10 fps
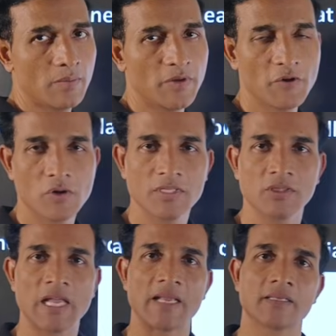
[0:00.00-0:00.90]
Before going
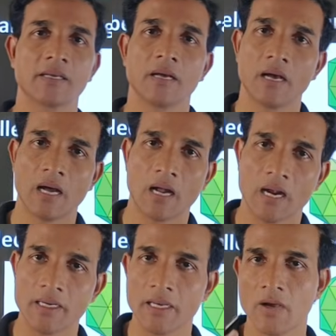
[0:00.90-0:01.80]
to that,
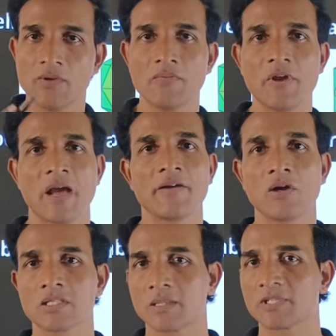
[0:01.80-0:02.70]
until now, if you are
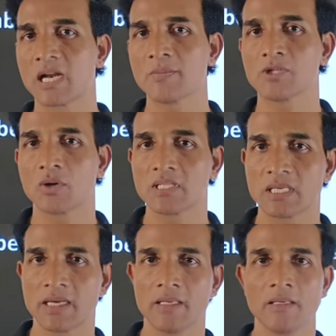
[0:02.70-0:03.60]
not subscribed to our
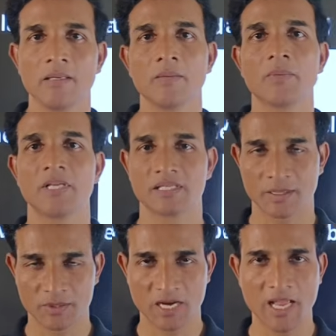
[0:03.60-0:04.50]
channel, please
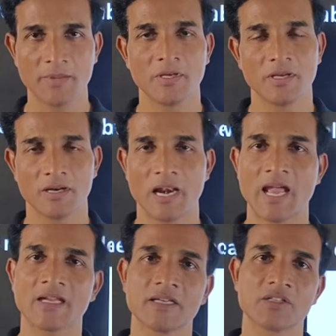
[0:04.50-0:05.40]
subscribe,
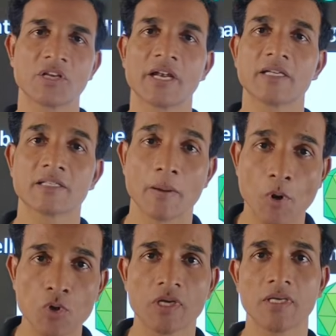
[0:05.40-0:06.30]
like and share and
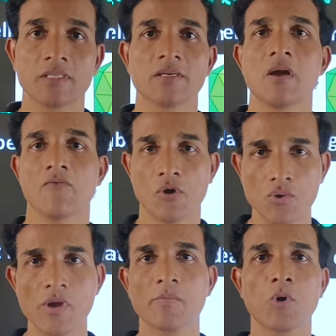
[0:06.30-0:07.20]
support us
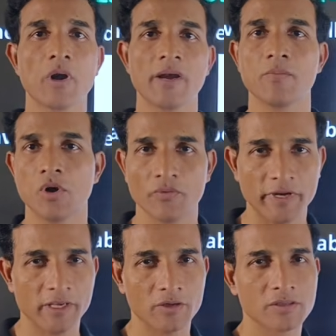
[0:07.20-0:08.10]
for doing more and more
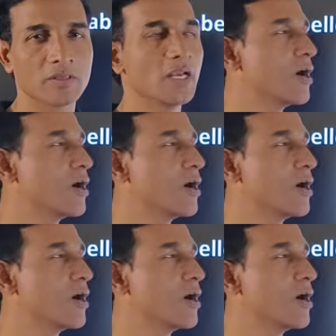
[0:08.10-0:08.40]
videos.